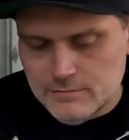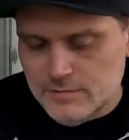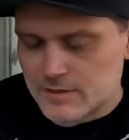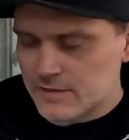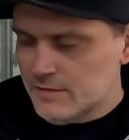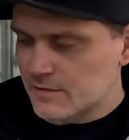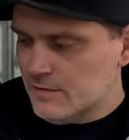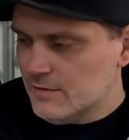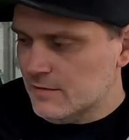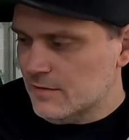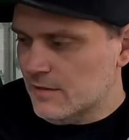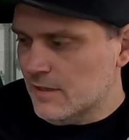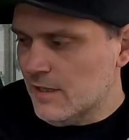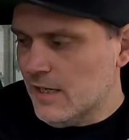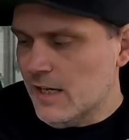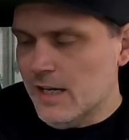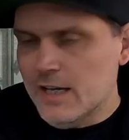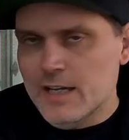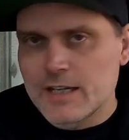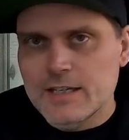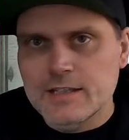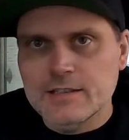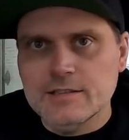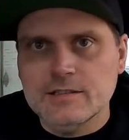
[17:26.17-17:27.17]
this is the
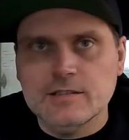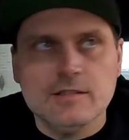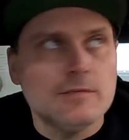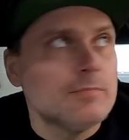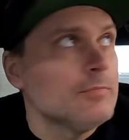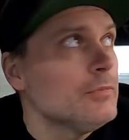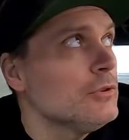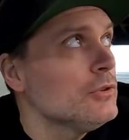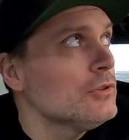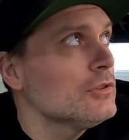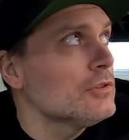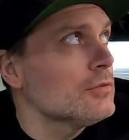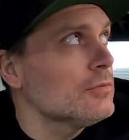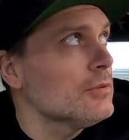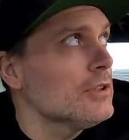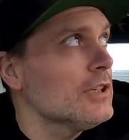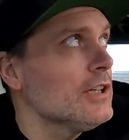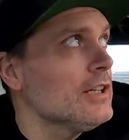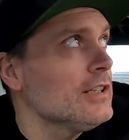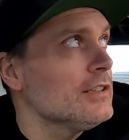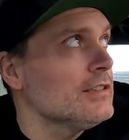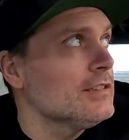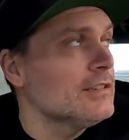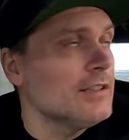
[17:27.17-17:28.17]
highest boost we
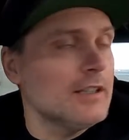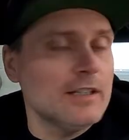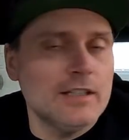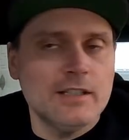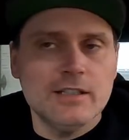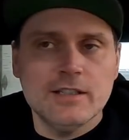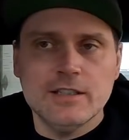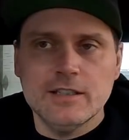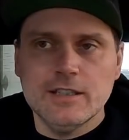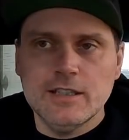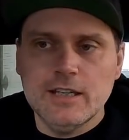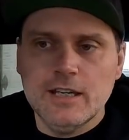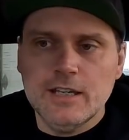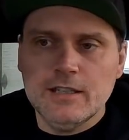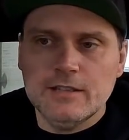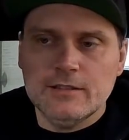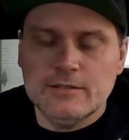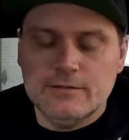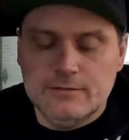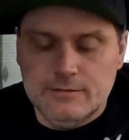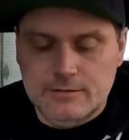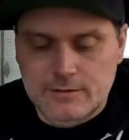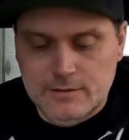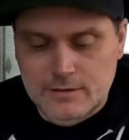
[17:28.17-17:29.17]
got set in it yet,
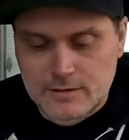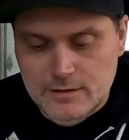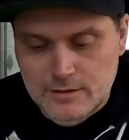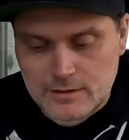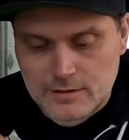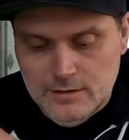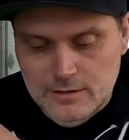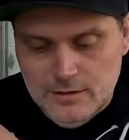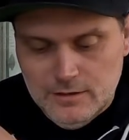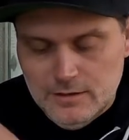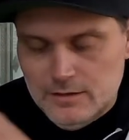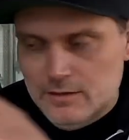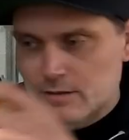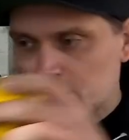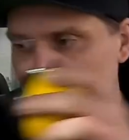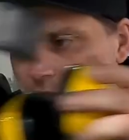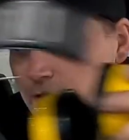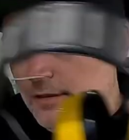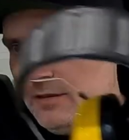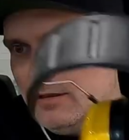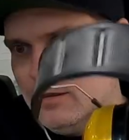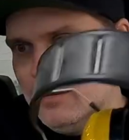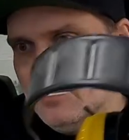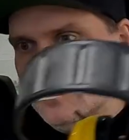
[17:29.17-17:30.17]

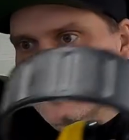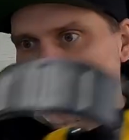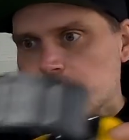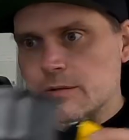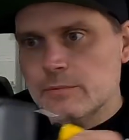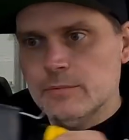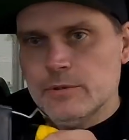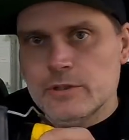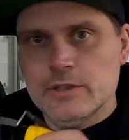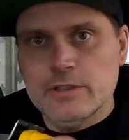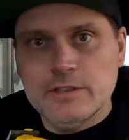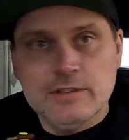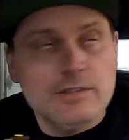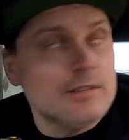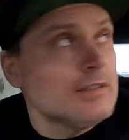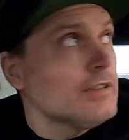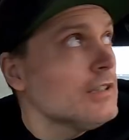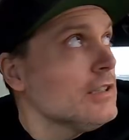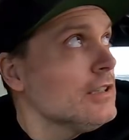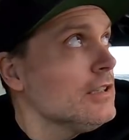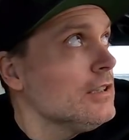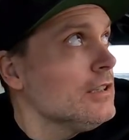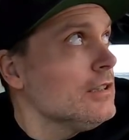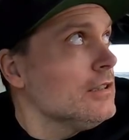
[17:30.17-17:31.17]
and we're gonna
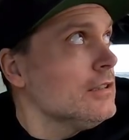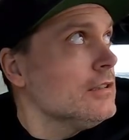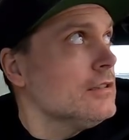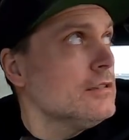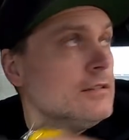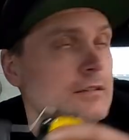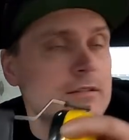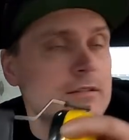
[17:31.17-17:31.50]
see if